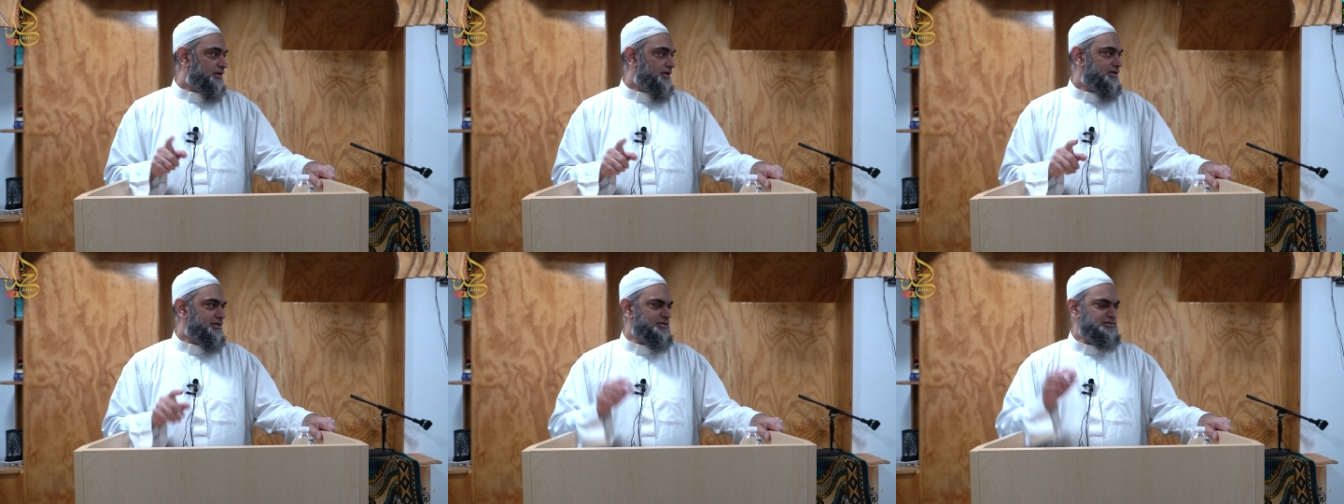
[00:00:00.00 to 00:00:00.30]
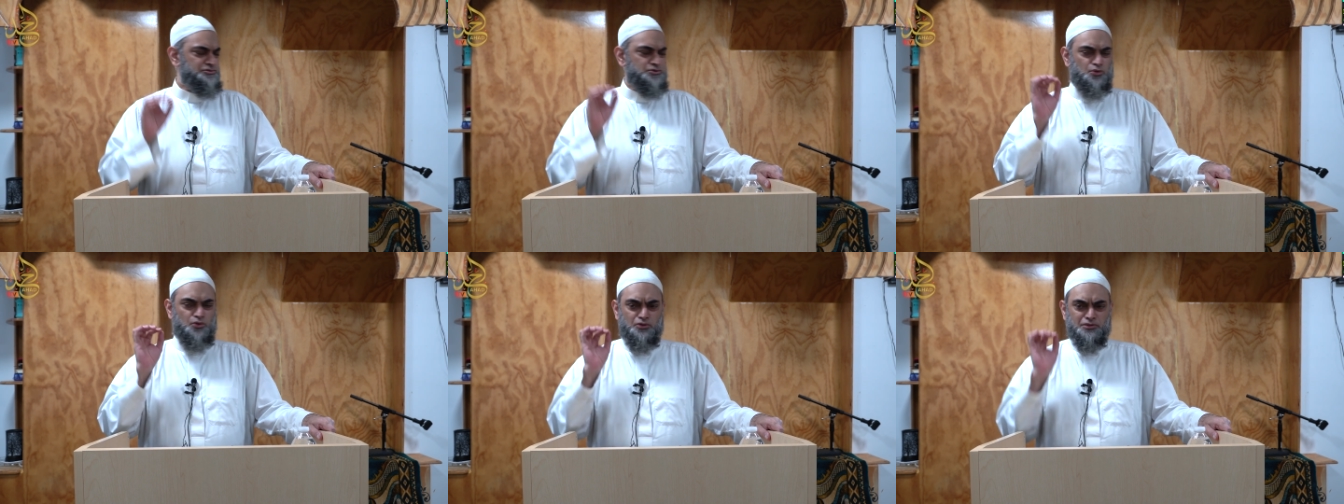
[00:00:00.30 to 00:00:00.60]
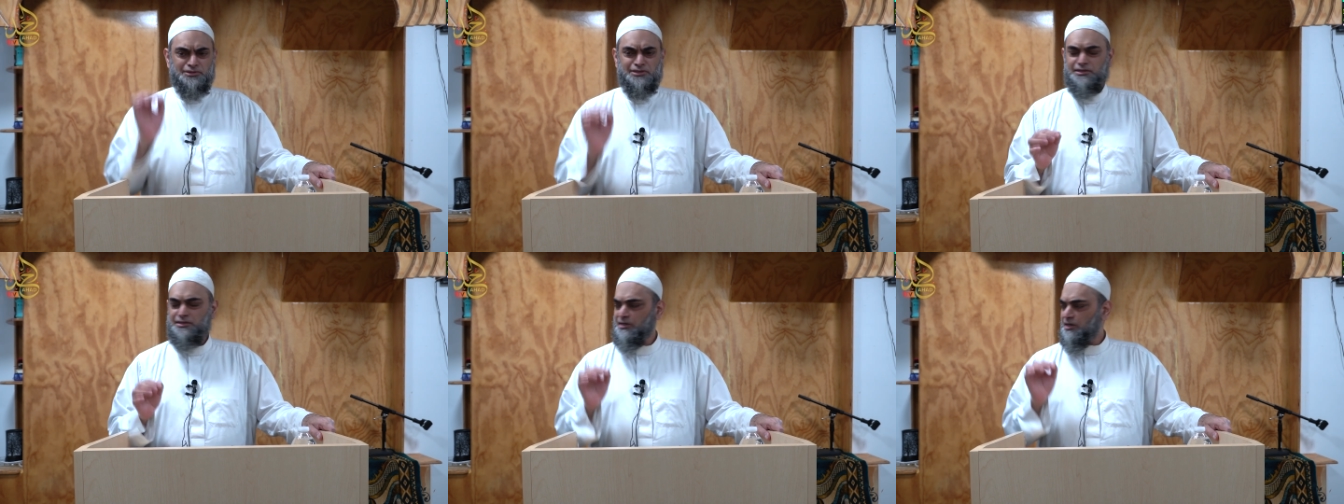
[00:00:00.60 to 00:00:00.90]
It is
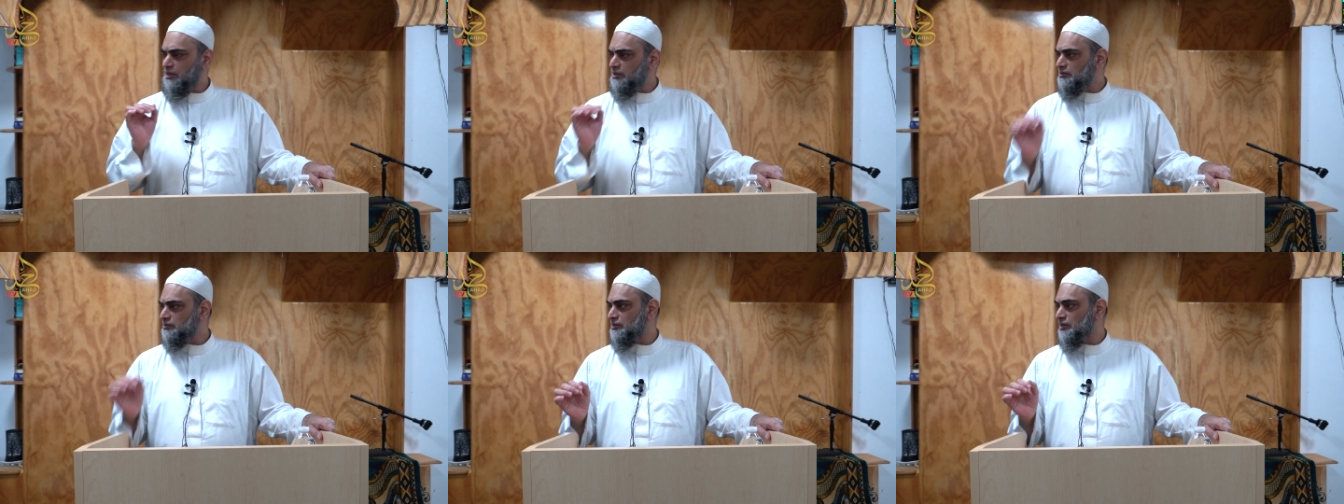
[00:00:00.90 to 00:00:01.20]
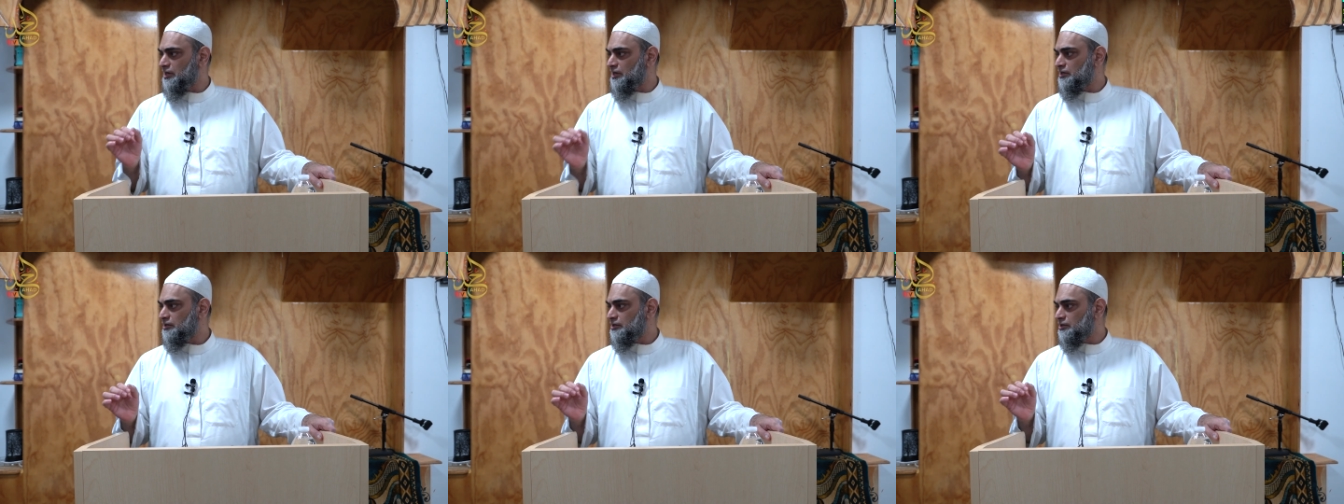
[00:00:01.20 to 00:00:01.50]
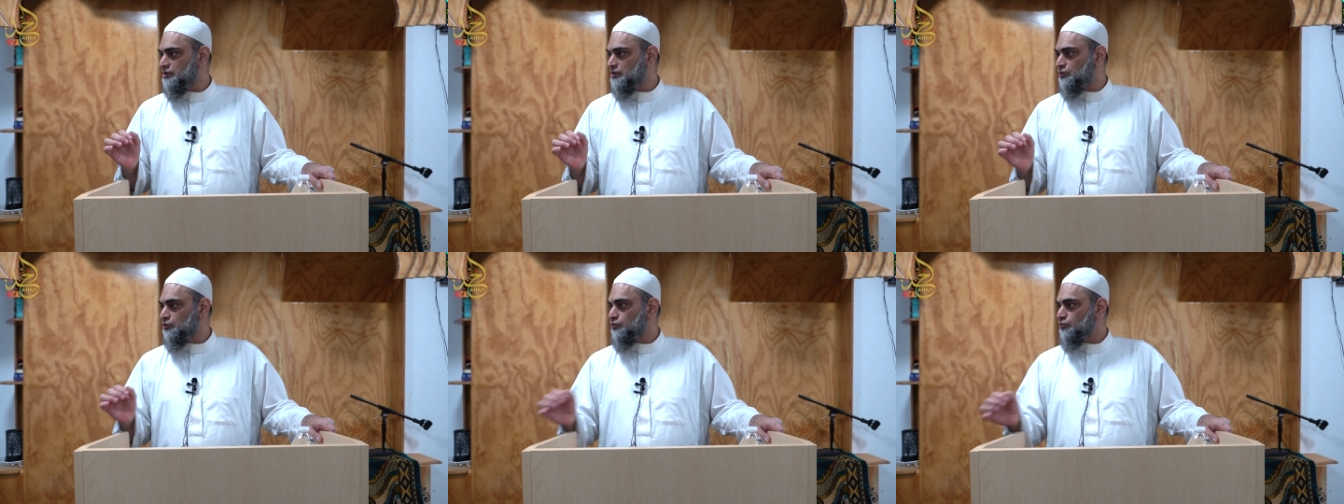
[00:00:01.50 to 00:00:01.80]
only Allah,
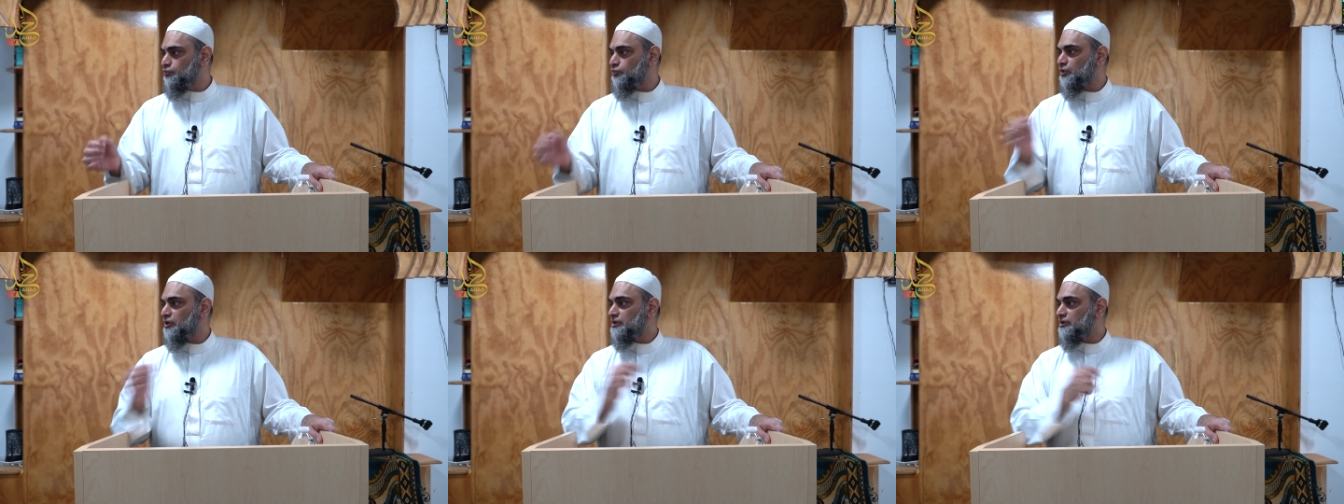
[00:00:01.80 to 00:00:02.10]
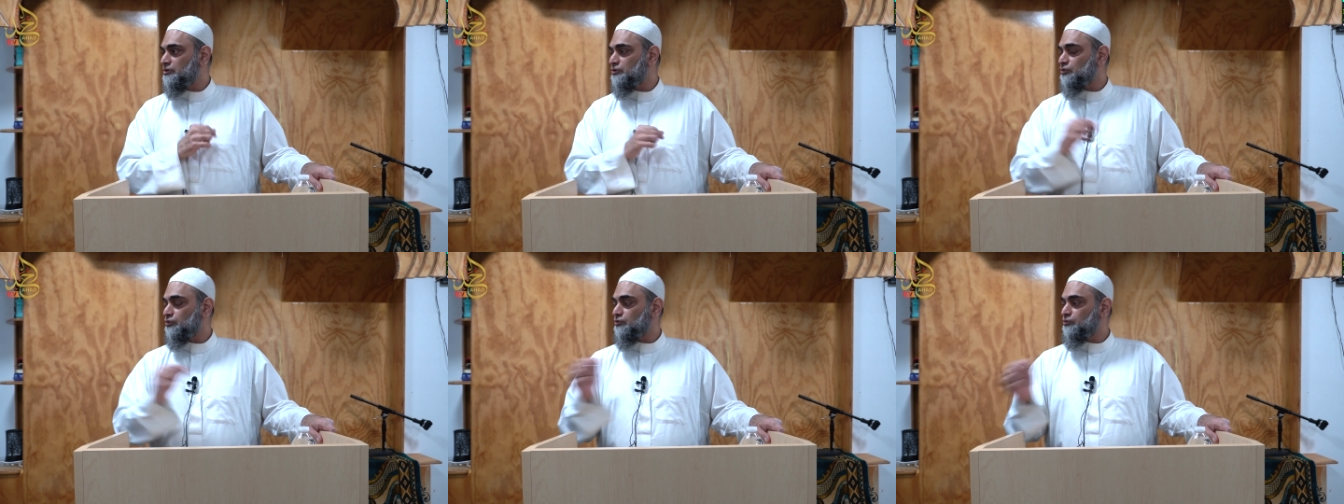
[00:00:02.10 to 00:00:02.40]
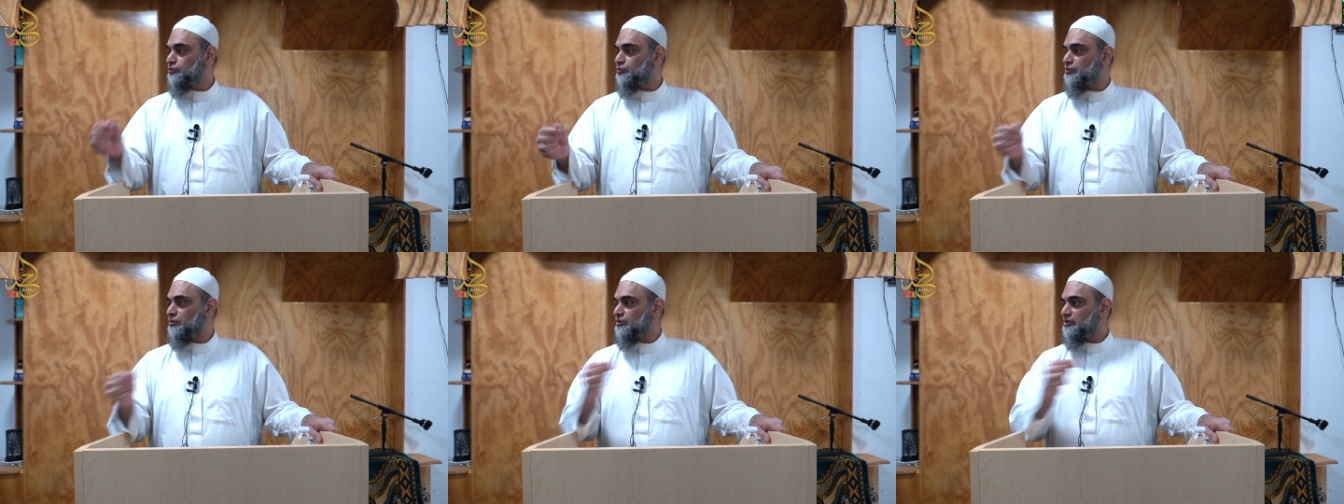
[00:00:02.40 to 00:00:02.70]

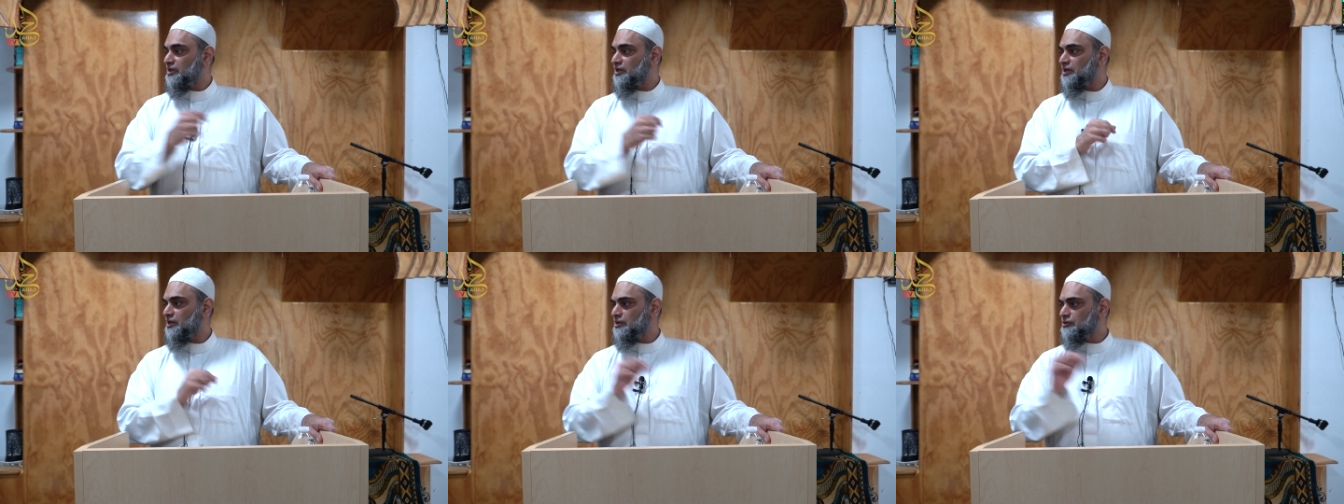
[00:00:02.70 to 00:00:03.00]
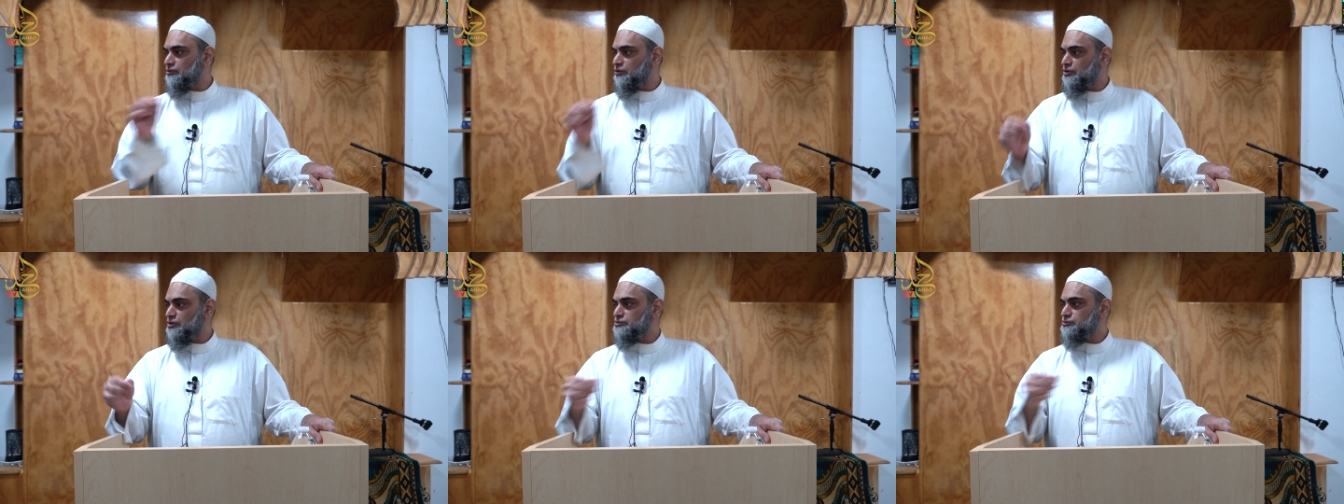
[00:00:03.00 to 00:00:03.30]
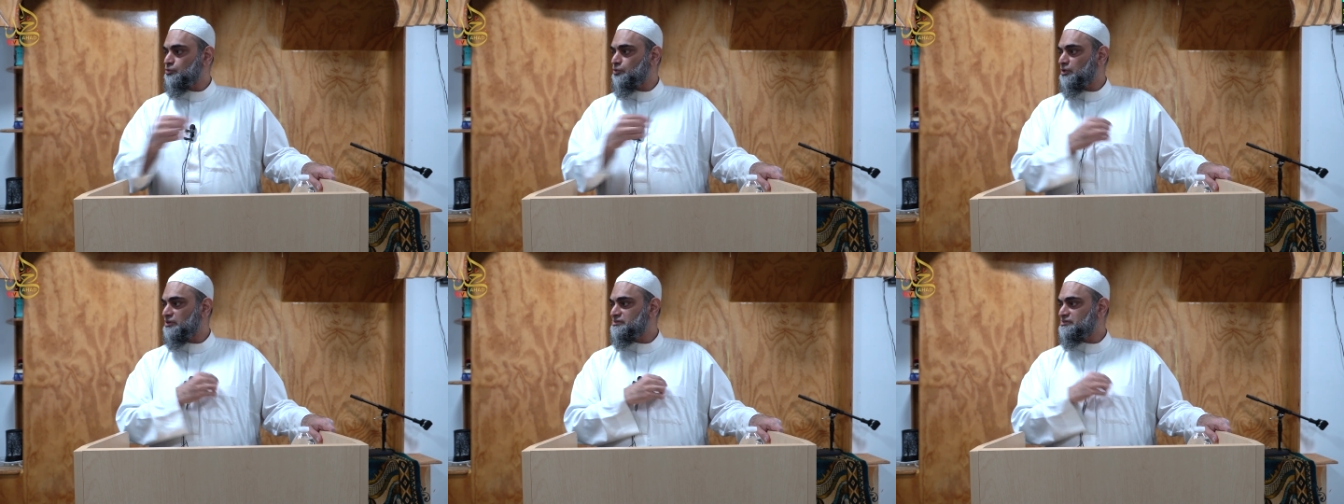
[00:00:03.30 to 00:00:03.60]
He knows
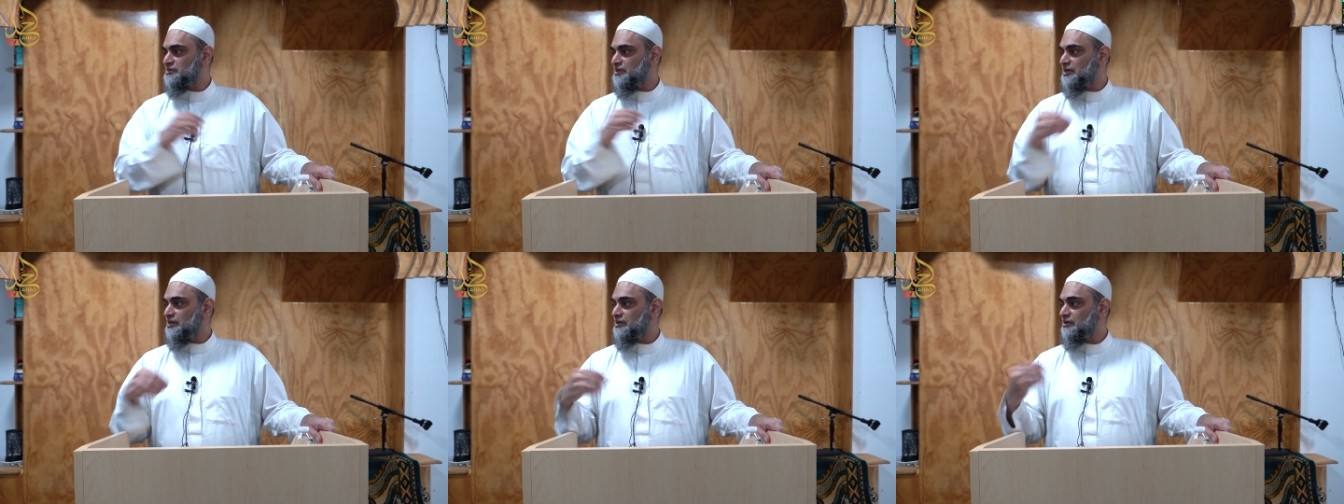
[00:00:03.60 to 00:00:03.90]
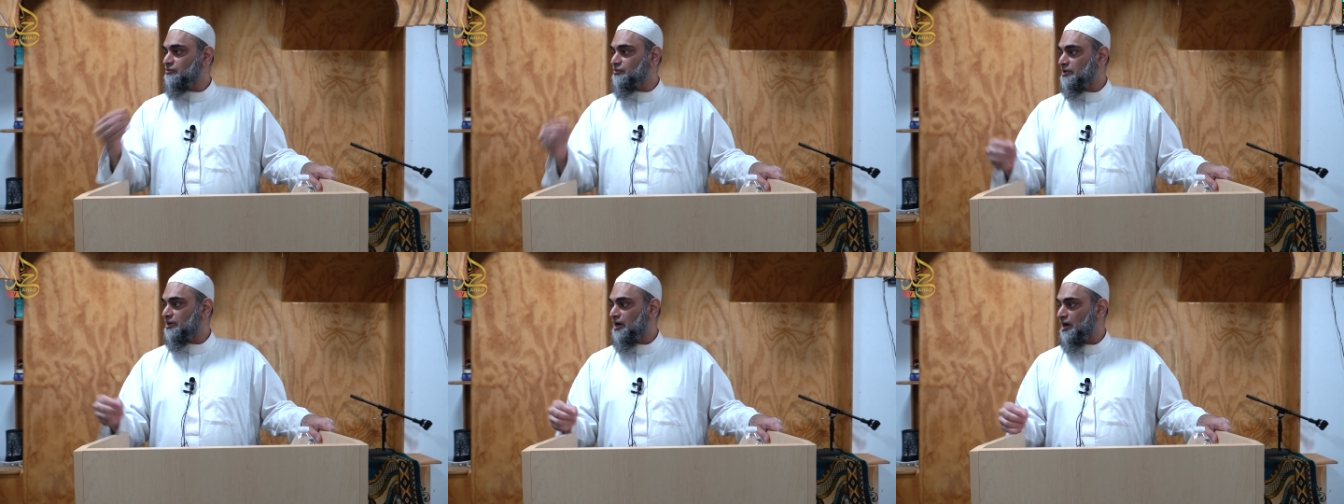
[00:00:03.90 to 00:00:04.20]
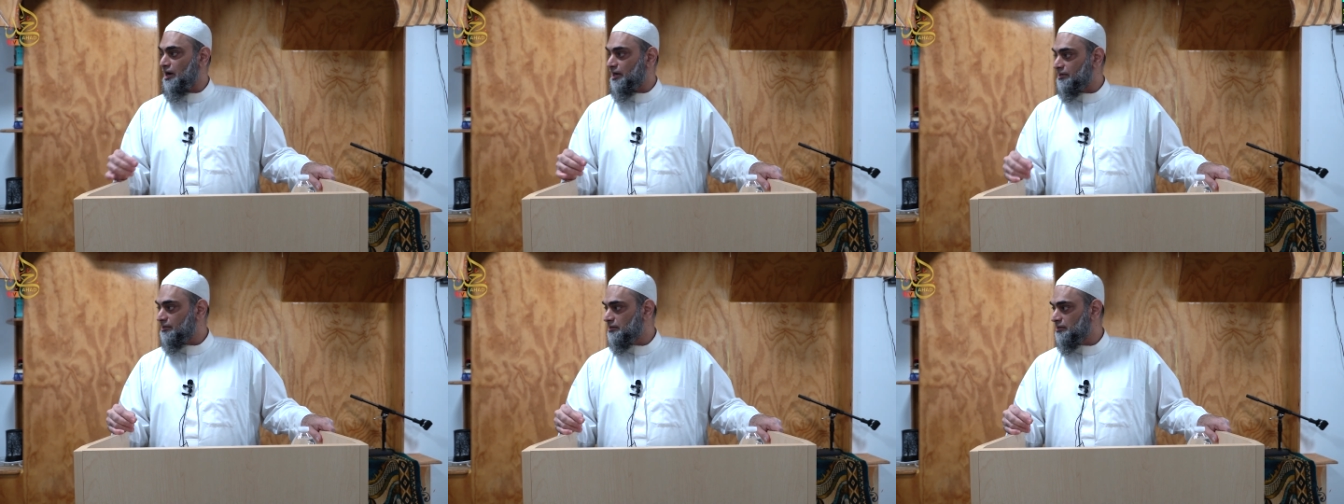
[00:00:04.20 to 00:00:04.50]
what's in our
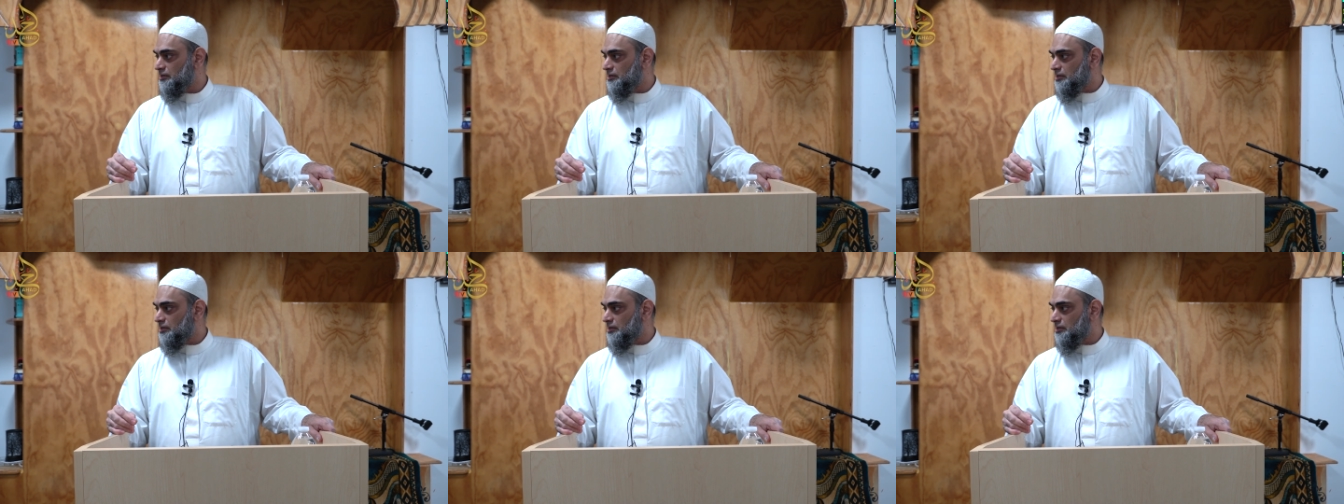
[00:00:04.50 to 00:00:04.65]
heart.